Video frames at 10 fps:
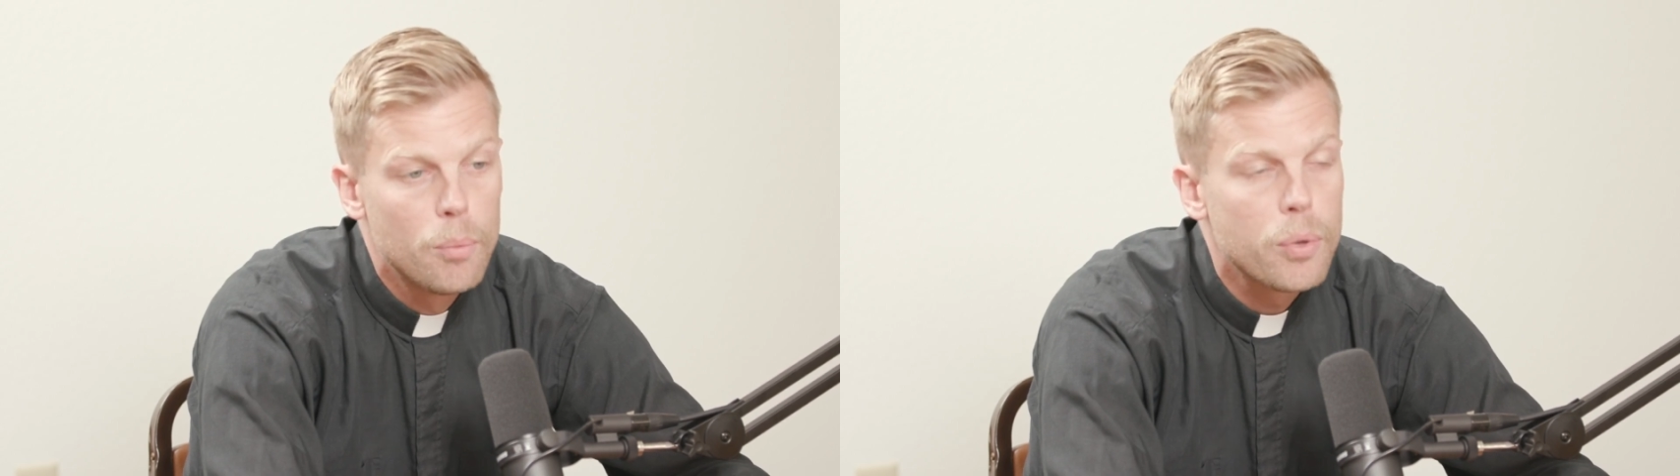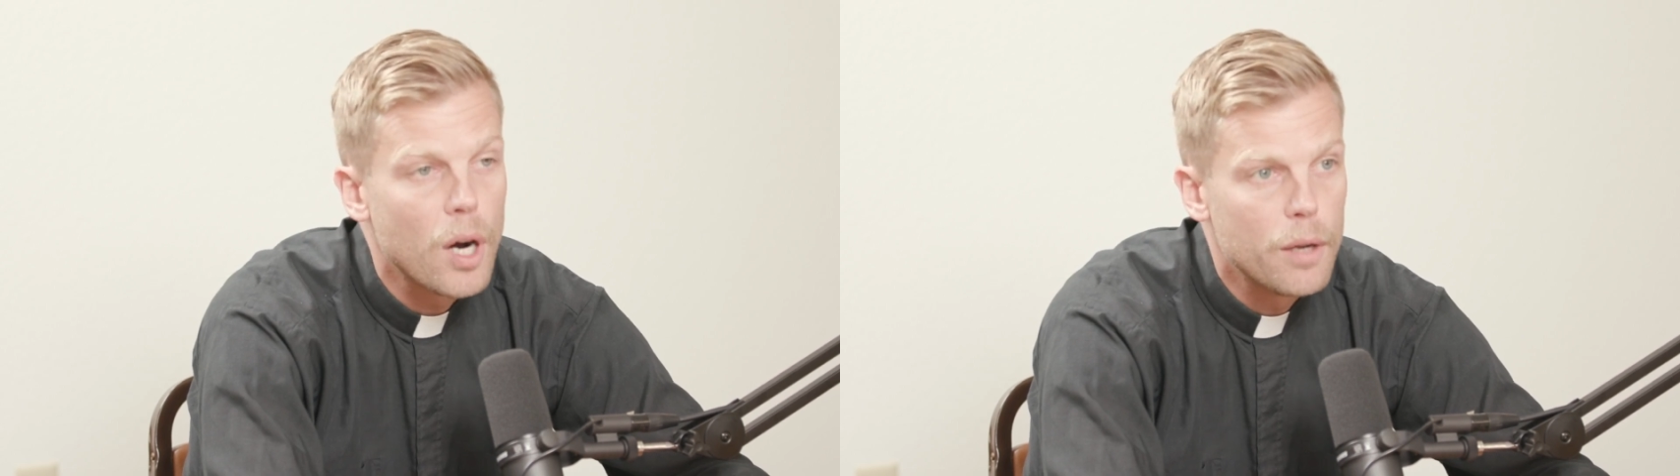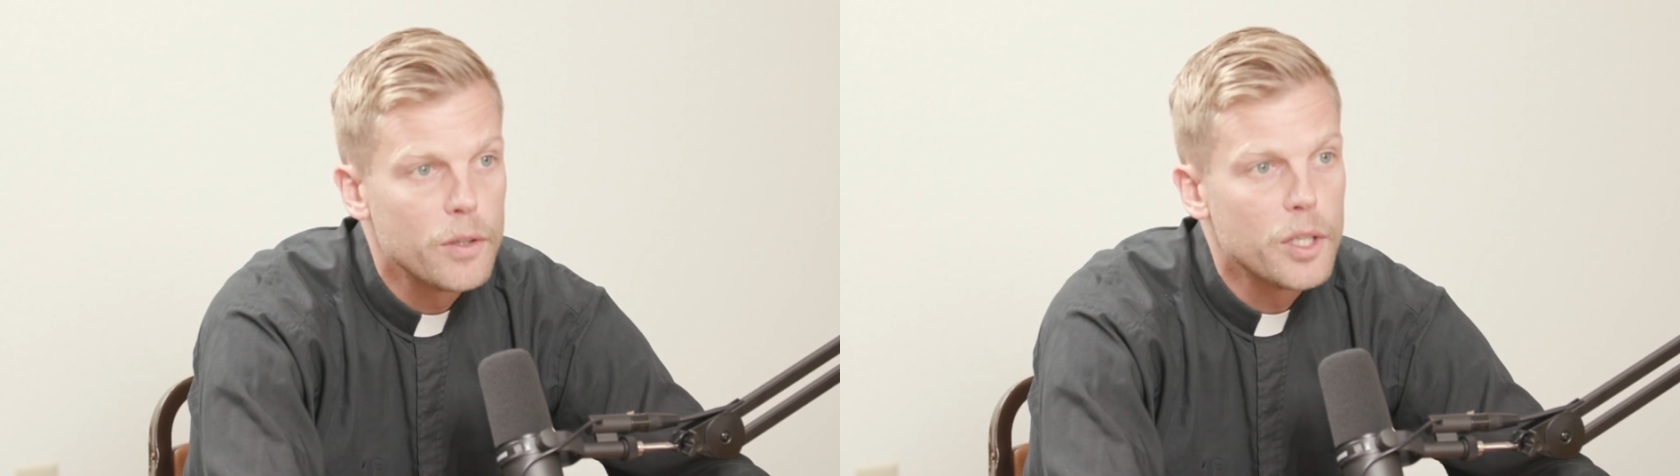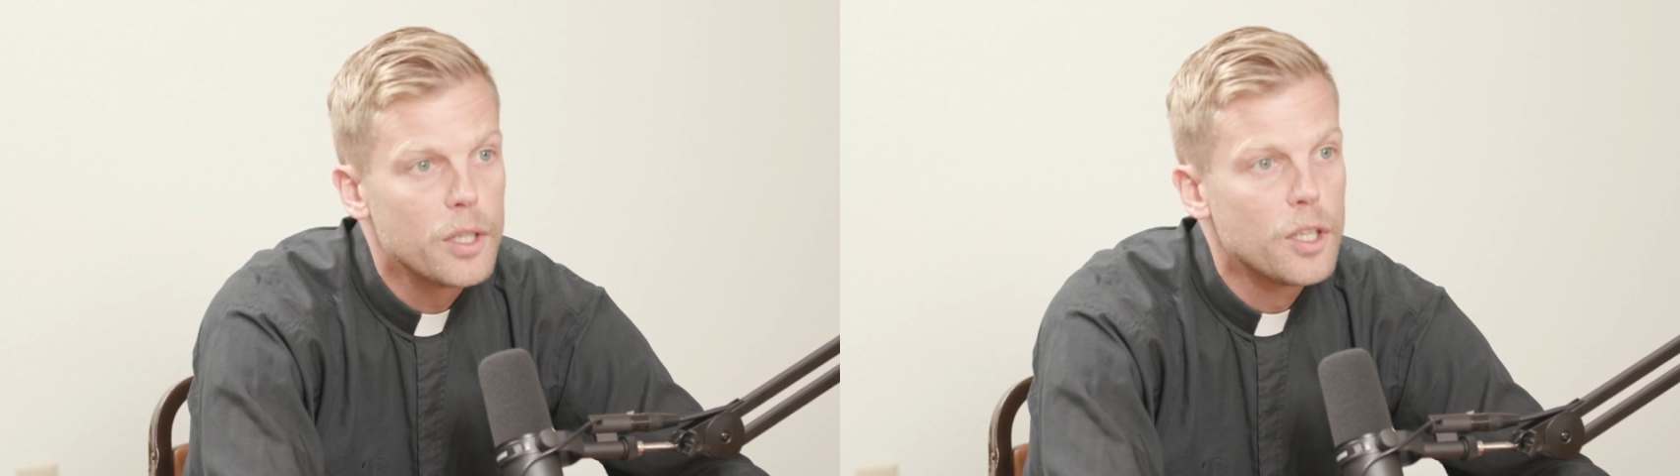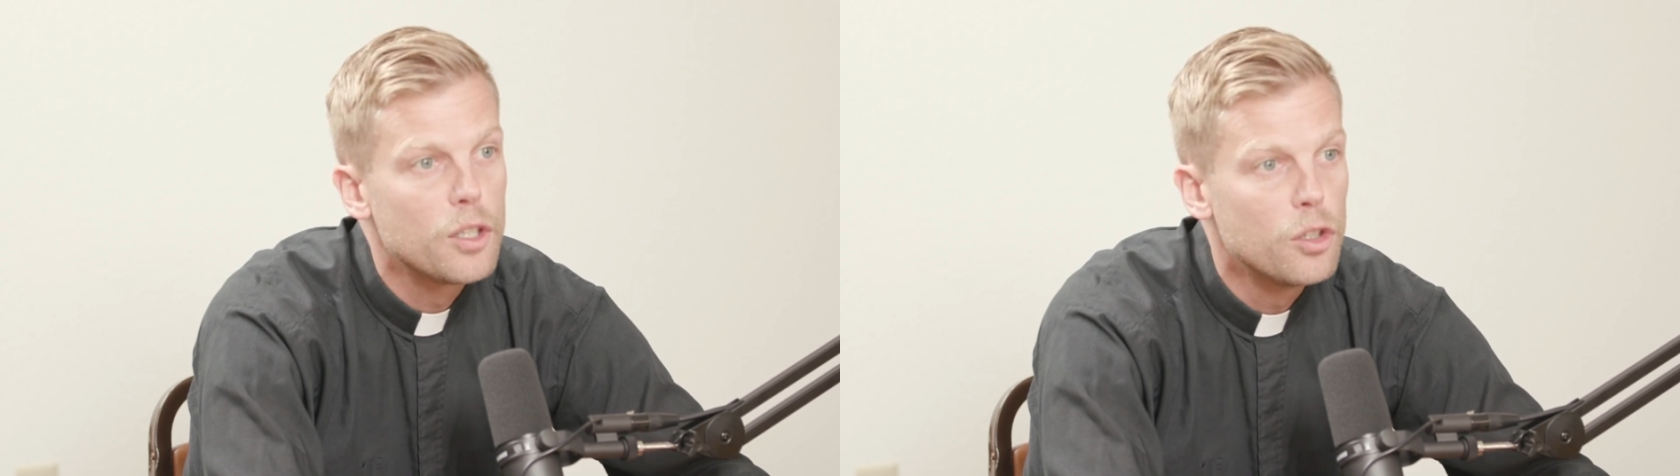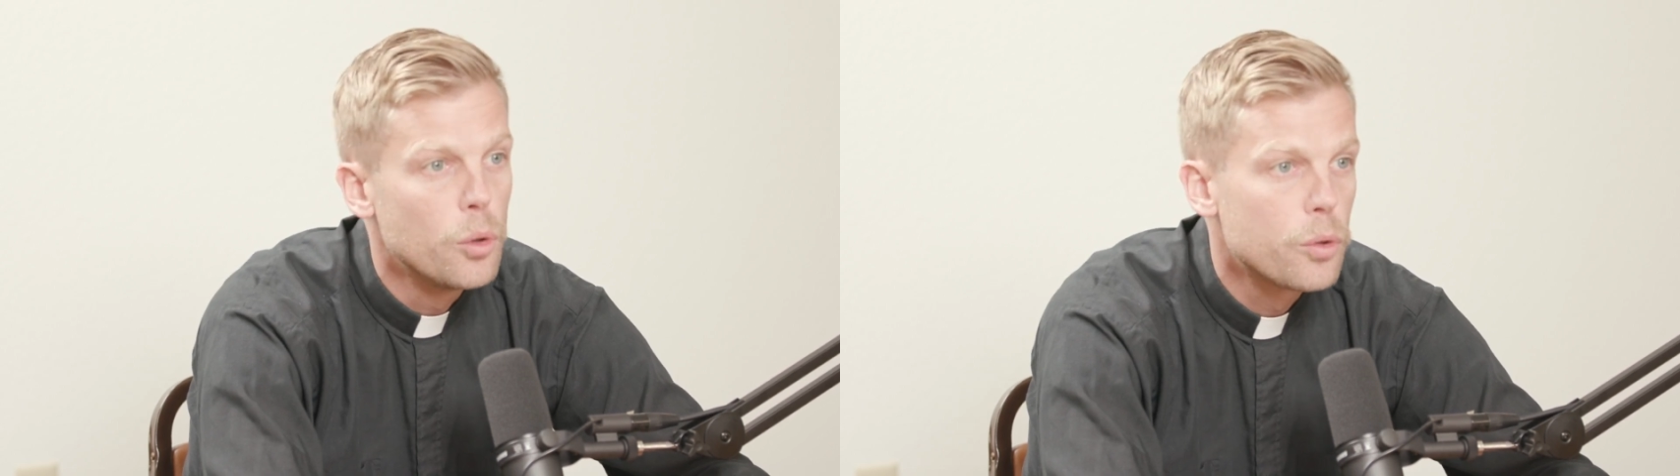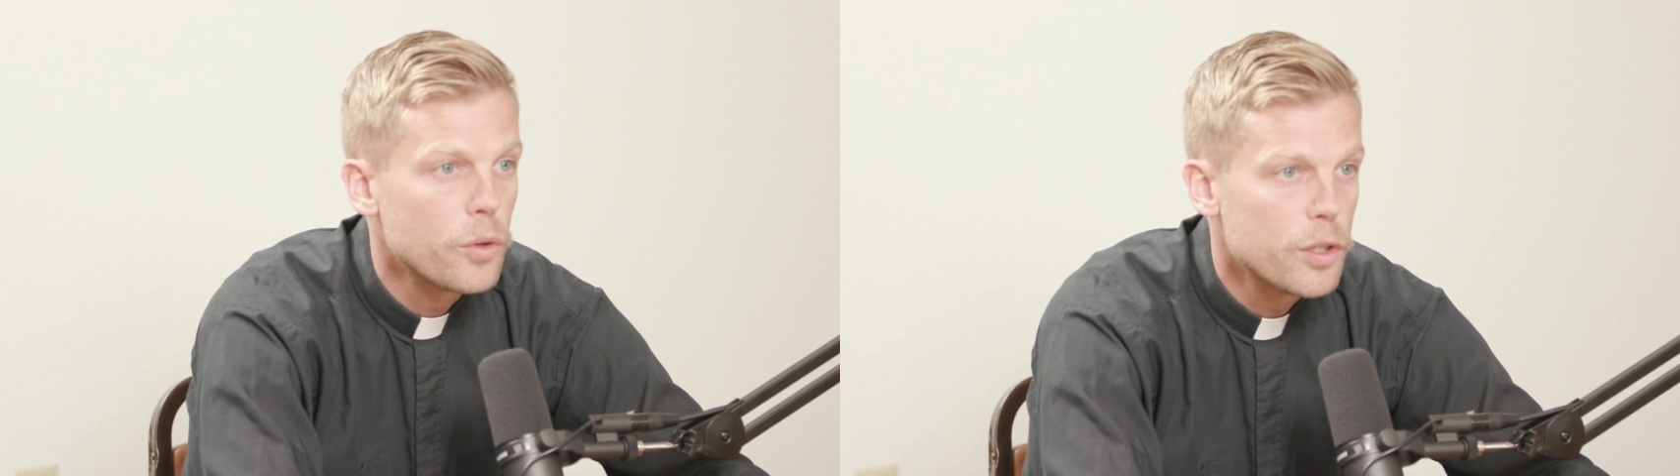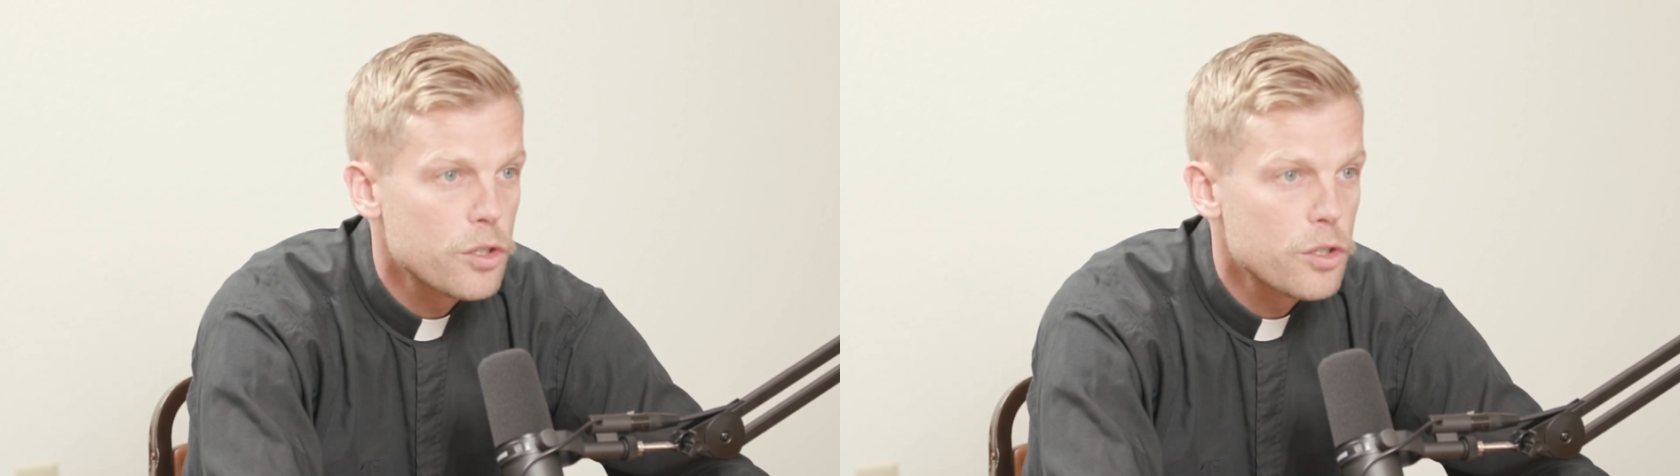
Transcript: private Lutheran